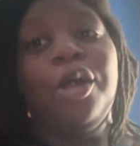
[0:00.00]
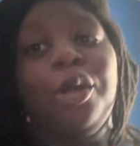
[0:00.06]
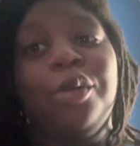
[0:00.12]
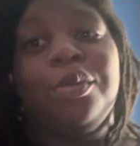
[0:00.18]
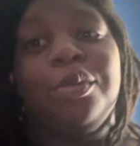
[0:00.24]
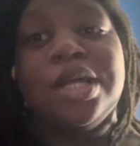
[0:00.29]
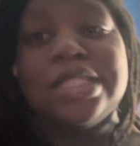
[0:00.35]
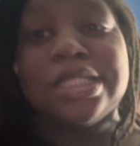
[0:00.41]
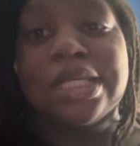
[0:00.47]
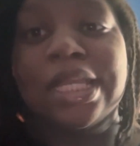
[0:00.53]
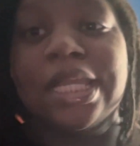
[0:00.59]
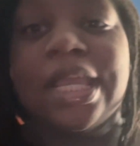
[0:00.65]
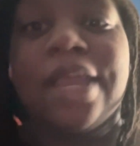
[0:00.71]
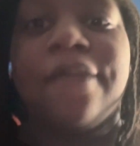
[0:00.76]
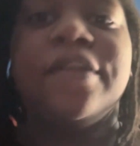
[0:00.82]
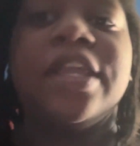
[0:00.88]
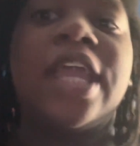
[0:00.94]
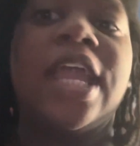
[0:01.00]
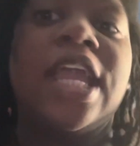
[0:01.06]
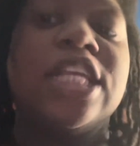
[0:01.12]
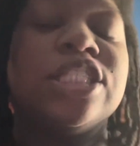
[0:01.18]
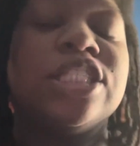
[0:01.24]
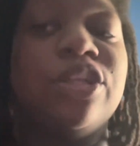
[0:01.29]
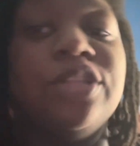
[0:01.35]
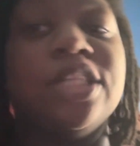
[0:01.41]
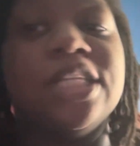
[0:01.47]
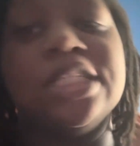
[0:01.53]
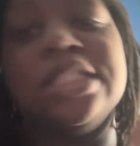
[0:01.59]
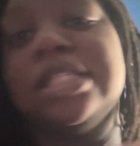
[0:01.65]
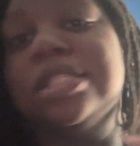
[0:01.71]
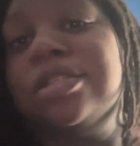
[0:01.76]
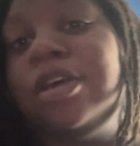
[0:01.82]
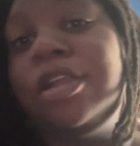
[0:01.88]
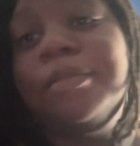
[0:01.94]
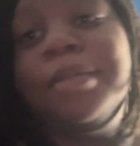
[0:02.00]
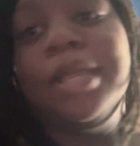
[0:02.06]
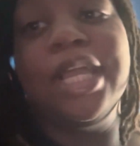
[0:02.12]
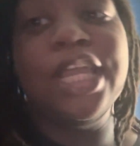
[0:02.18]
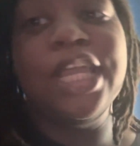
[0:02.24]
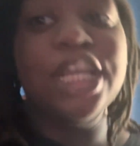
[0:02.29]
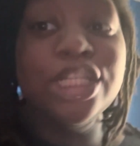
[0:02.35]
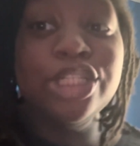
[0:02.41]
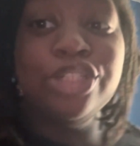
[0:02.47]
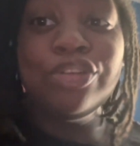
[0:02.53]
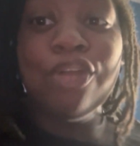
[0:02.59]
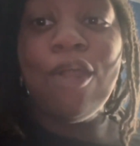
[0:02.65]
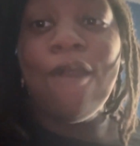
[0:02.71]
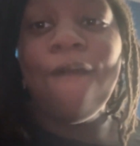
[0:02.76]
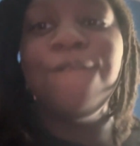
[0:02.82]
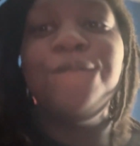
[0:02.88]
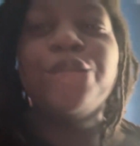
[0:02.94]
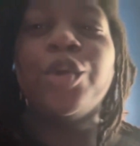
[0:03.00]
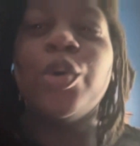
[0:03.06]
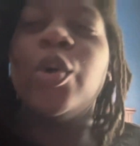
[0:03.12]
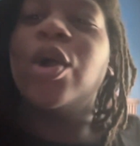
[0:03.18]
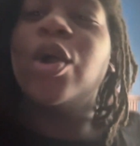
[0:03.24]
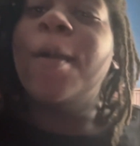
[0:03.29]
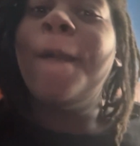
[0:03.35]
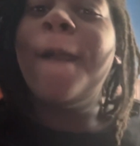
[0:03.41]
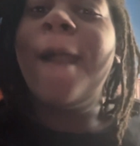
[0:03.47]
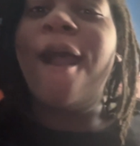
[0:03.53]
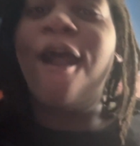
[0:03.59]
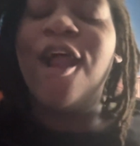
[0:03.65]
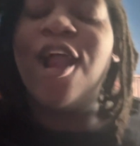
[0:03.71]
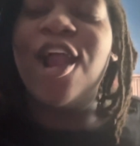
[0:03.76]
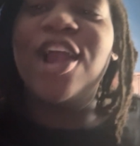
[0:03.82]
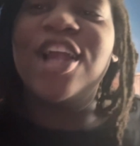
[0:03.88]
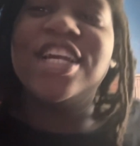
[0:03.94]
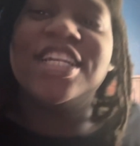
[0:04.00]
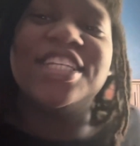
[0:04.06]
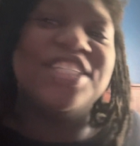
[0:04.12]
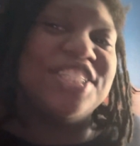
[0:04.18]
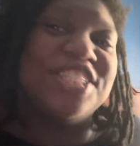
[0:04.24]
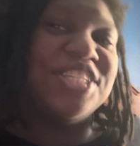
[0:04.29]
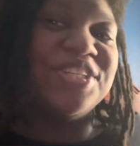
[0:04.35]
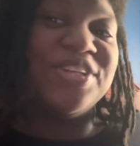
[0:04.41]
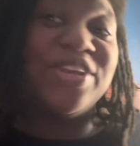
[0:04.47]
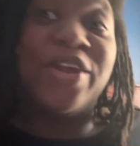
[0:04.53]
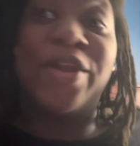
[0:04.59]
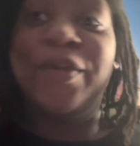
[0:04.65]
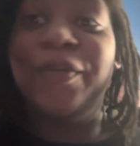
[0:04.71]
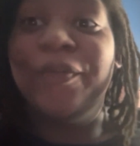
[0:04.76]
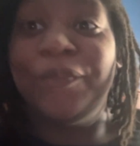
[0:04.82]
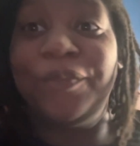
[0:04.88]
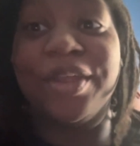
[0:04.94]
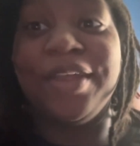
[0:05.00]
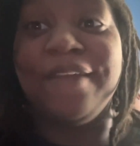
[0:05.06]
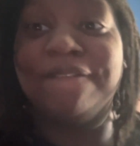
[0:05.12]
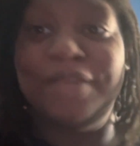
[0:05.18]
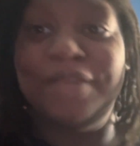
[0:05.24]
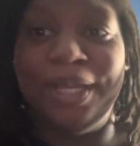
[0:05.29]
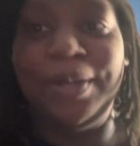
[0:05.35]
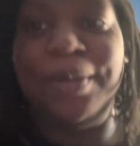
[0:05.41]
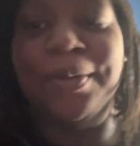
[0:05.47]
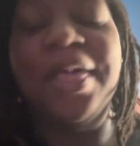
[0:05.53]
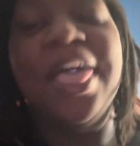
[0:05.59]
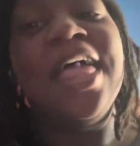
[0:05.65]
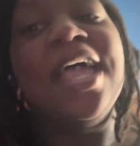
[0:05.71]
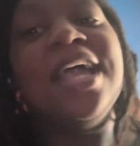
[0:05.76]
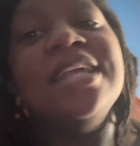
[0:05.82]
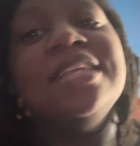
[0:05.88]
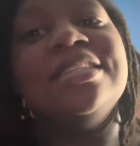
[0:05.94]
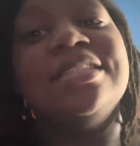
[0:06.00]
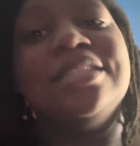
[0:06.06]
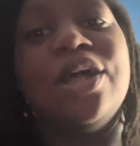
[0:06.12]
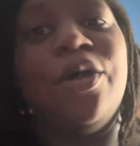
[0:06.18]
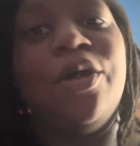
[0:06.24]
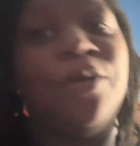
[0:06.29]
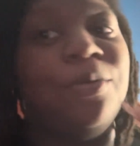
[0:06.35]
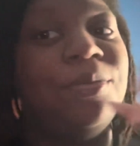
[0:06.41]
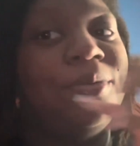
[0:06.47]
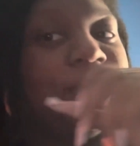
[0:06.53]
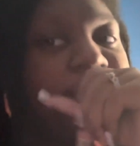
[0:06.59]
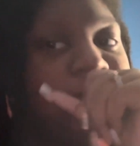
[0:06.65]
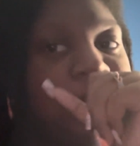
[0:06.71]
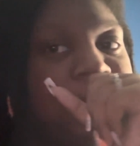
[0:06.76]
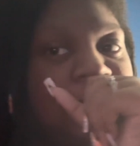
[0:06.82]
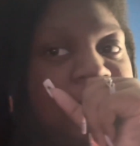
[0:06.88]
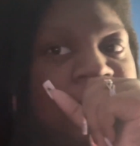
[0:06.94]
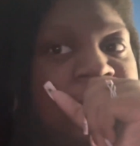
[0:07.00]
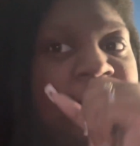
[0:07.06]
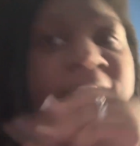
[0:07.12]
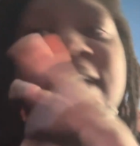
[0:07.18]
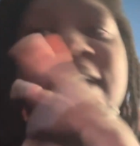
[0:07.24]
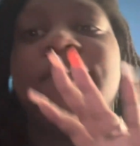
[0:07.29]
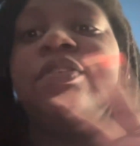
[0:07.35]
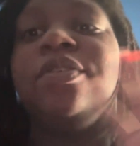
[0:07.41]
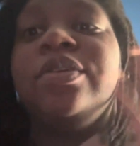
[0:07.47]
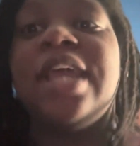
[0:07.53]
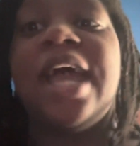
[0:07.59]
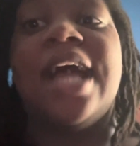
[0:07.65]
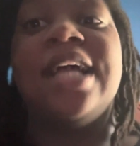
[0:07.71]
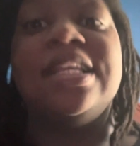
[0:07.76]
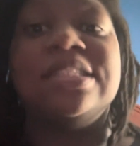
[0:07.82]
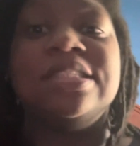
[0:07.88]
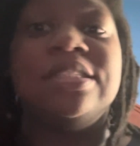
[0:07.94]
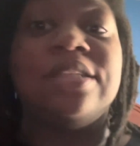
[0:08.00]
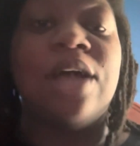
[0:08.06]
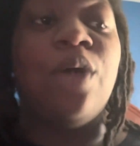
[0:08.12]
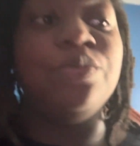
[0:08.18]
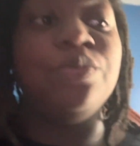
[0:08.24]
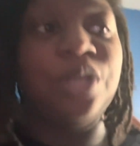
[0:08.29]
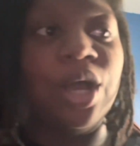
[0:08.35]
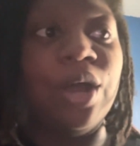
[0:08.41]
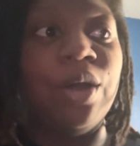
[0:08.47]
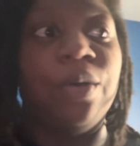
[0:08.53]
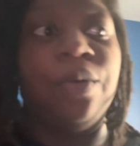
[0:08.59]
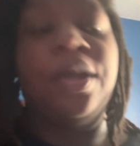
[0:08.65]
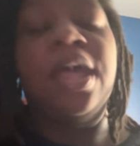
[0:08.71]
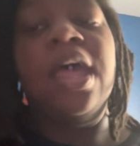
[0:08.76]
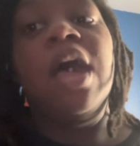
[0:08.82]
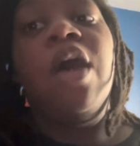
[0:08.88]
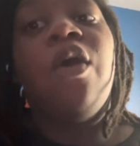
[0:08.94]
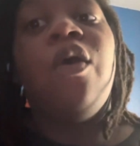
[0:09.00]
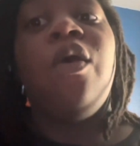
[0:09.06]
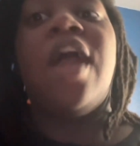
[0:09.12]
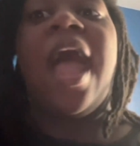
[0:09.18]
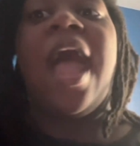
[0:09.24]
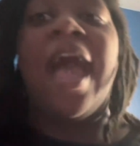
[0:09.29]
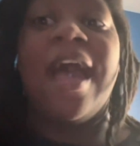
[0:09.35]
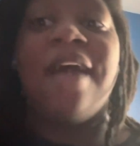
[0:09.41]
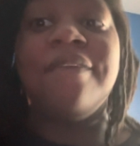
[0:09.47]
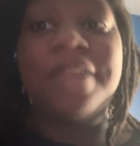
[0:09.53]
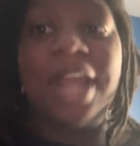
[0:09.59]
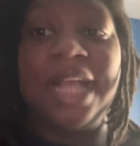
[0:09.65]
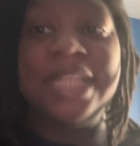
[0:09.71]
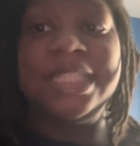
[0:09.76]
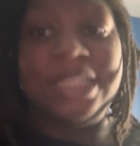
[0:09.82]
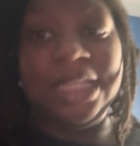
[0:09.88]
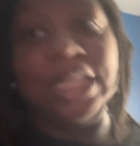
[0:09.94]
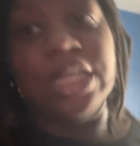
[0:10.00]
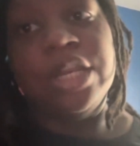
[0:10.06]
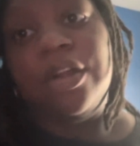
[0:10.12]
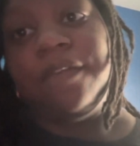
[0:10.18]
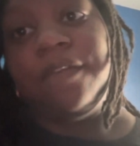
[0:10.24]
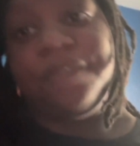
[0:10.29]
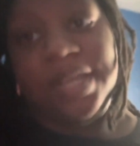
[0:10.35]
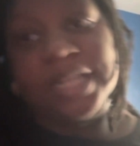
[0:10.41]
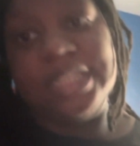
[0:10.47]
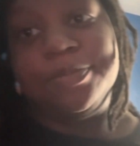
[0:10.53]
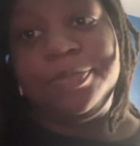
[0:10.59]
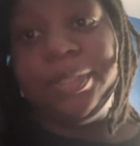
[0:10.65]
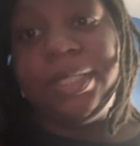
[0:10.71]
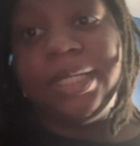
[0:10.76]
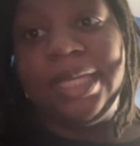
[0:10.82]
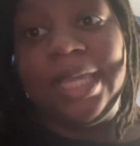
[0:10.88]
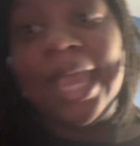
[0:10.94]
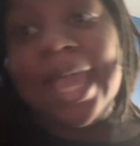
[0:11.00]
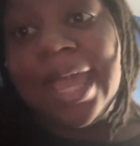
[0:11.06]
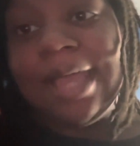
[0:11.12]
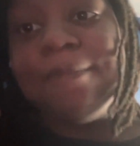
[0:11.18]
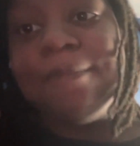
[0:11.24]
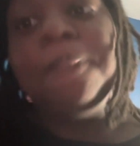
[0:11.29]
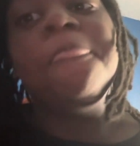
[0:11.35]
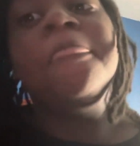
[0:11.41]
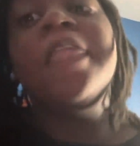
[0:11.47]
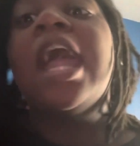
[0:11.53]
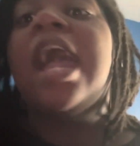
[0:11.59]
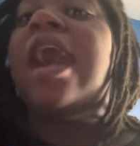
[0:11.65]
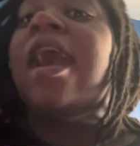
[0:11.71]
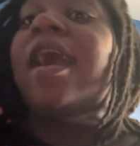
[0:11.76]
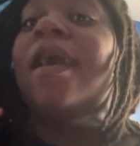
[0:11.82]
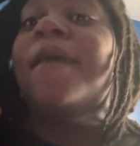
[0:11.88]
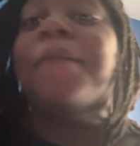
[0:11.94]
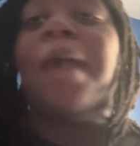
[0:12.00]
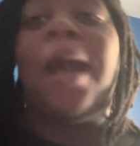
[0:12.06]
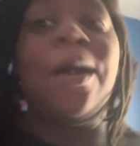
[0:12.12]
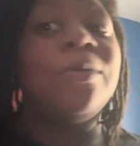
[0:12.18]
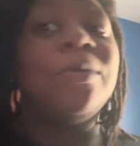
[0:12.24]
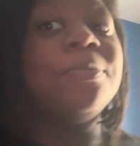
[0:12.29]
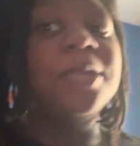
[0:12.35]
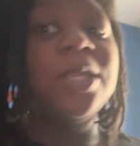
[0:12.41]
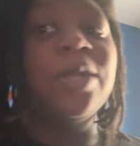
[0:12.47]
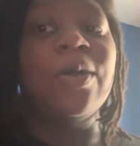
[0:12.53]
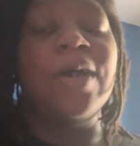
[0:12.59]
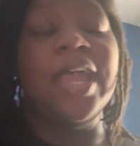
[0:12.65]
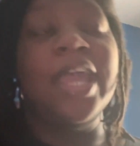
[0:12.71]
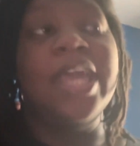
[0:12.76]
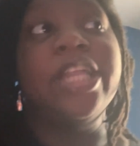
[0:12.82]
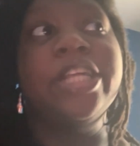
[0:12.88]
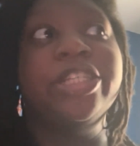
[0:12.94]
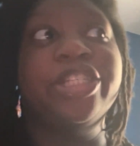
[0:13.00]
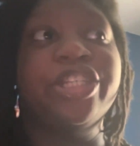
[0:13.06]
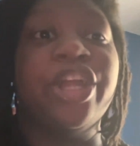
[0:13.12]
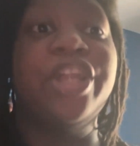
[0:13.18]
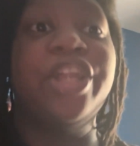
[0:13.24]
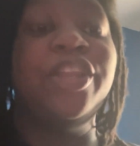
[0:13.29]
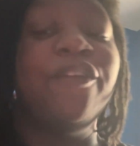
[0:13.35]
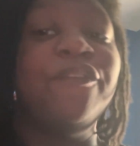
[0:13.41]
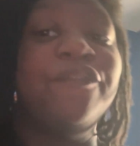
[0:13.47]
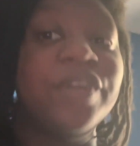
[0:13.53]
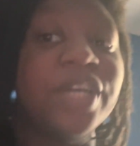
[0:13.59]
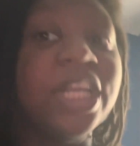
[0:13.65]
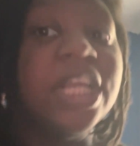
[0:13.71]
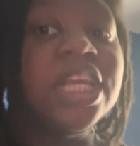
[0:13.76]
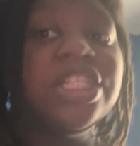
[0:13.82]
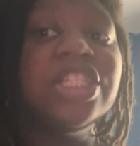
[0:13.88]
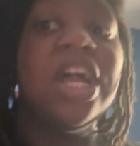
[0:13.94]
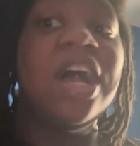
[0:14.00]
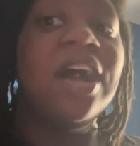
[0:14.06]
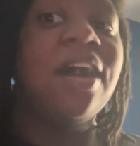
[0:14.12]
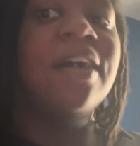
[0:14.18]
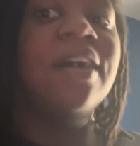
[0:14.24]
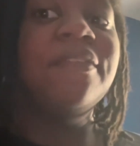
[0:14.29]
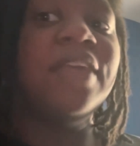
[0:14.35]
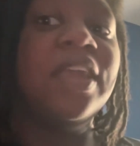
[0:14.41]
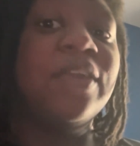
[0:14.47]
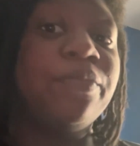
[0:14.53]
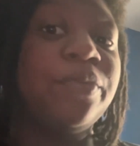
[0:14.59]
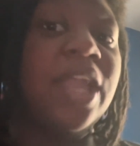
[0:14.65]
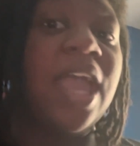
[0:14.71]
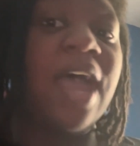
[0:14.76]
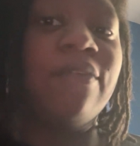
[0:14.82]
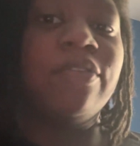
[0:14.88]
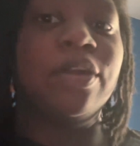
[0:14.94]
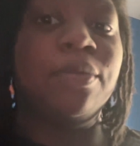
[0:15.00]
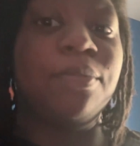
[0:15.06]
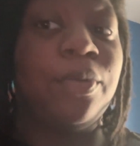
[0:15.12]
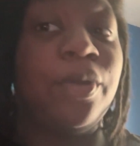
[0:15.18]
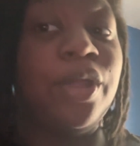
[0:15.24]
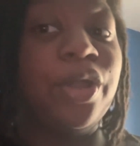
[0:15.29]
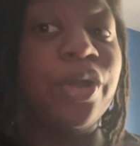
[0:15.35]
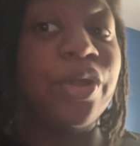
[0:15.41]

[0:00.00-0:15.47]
What's good, Gary Gang? So this is going to be an intro for our gender reveal. So if you guys don't know or have not seen it on Facebook yet, um, I will be going ahead and sharing the footage of if we having a boy or